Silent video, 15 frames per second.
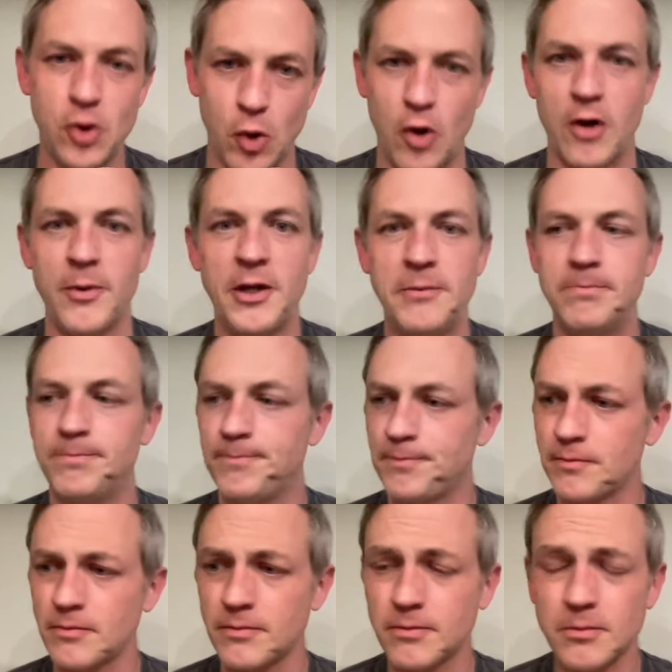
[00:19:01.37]
tournament
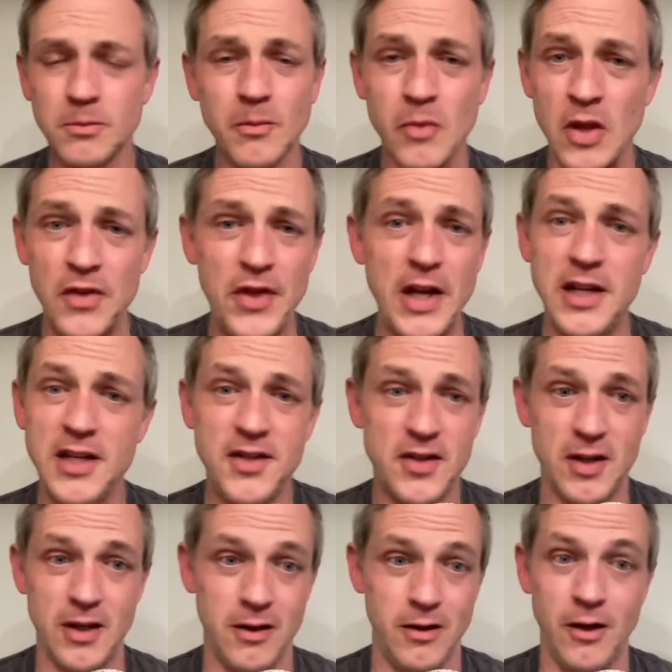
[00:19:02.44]
that
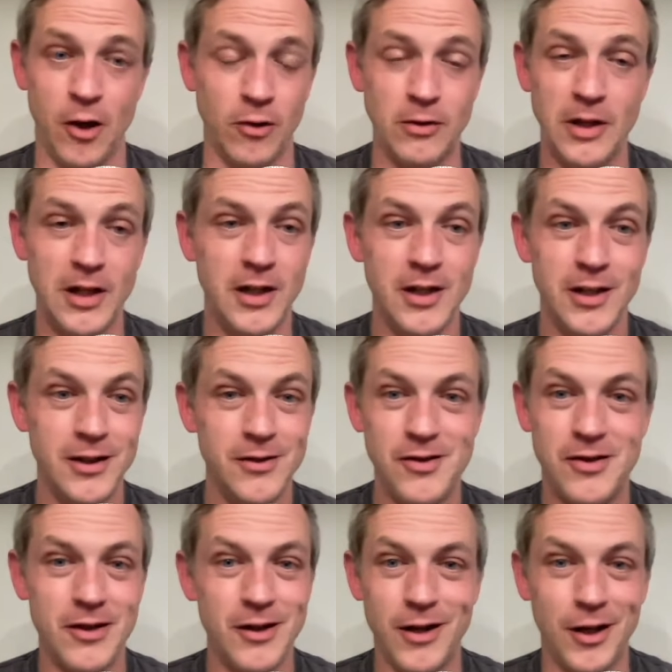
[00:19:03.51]
is, you know,
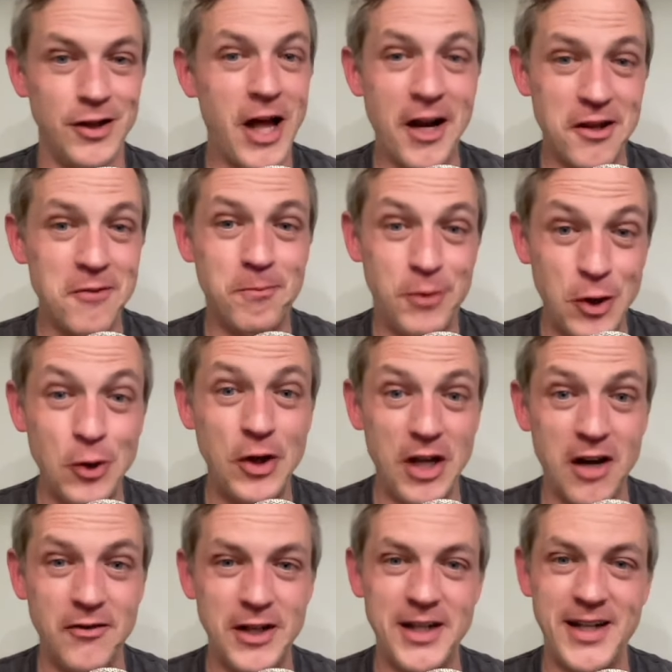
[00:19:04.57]
a lot of the
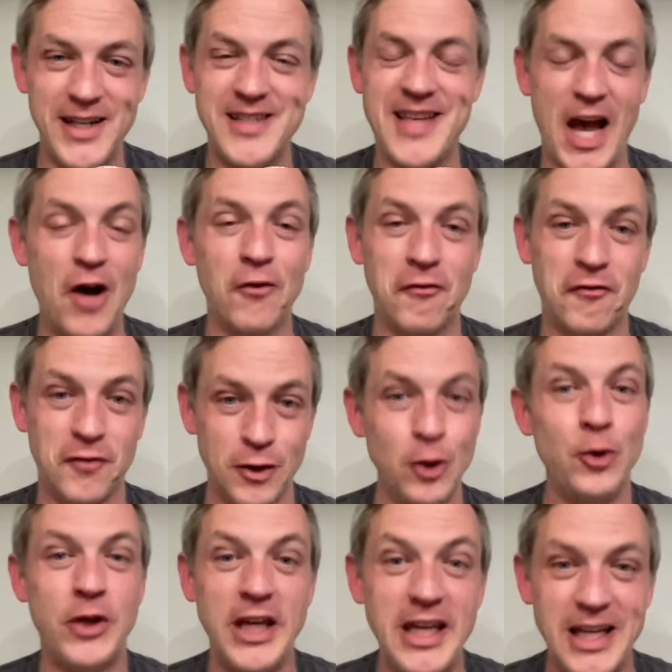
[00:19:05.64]
beauty of it is how
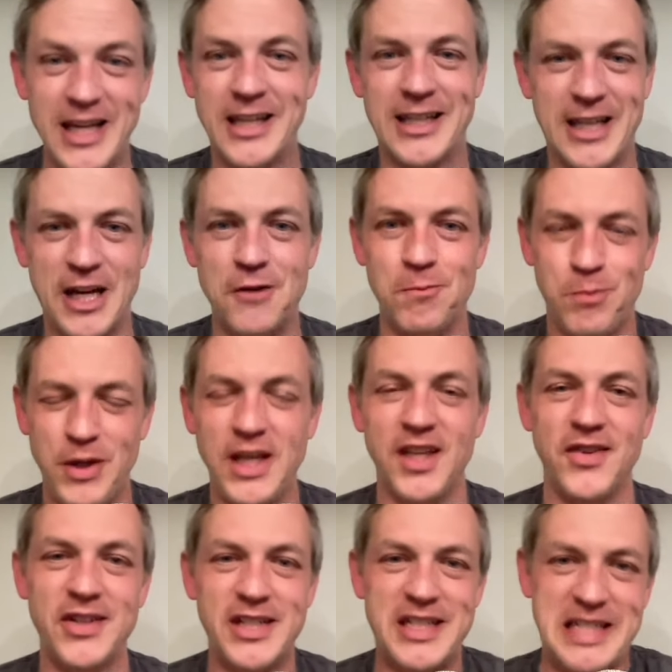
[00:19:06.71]
fluky it can
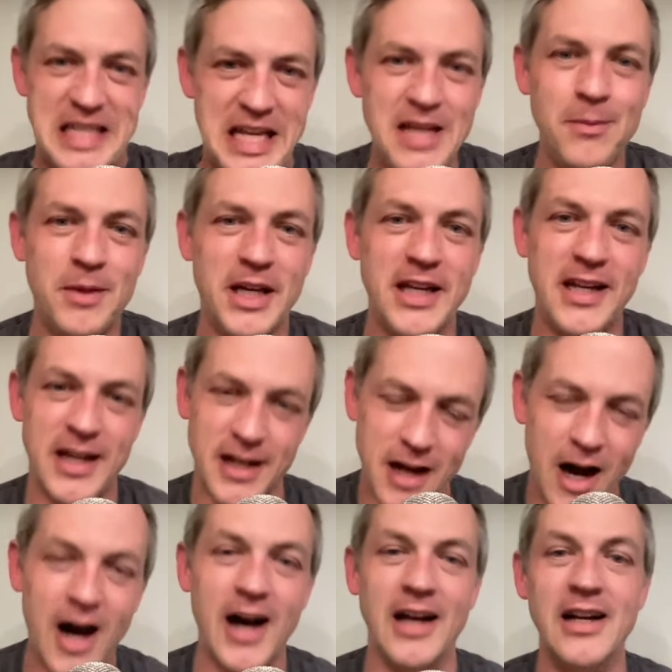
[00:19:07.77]
be, that a team can get
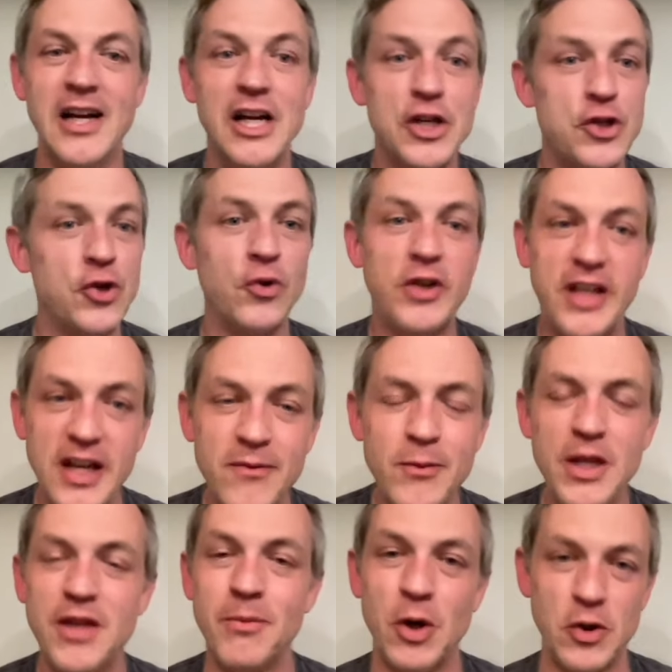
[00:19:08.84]
hot. So give
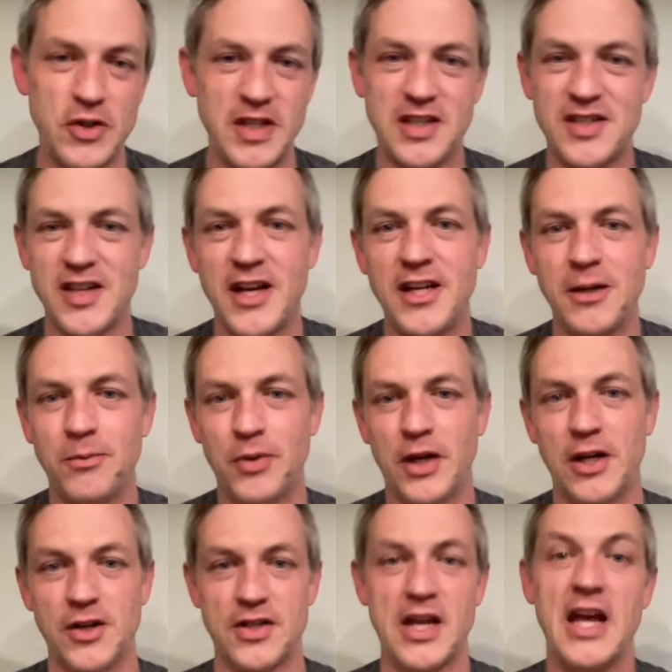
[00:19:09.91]
me the most exciting
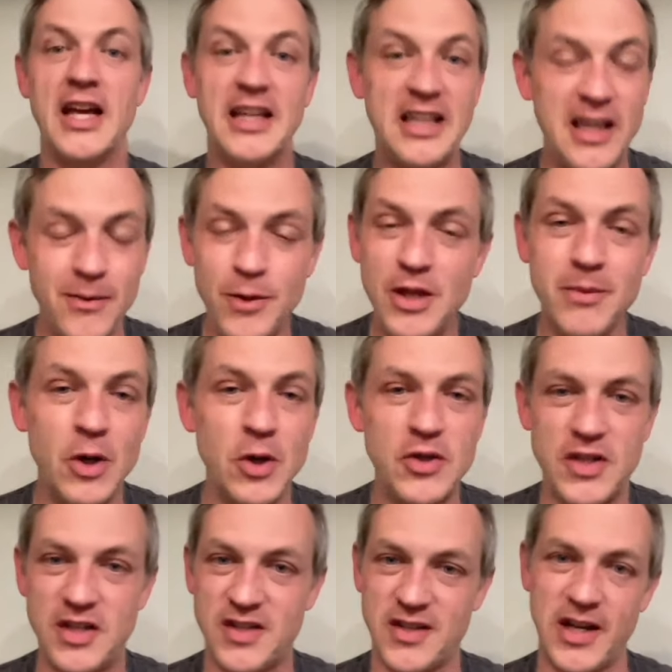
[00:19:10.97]
players. Give me the
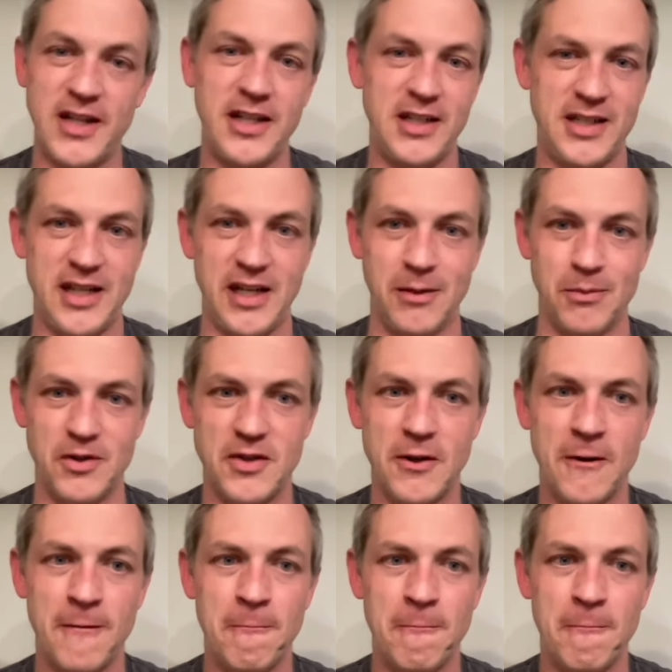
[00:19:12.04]
most exciting teams.